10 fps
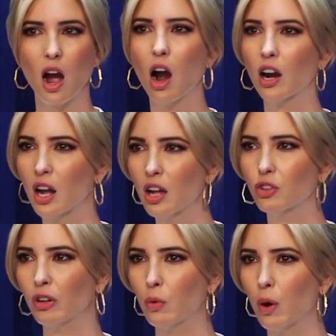our
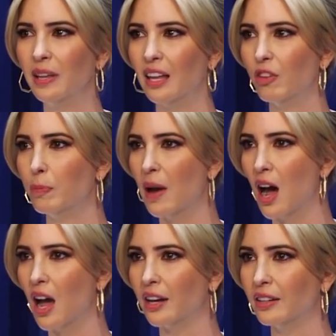country will be left
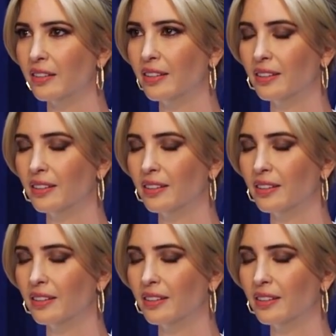behind.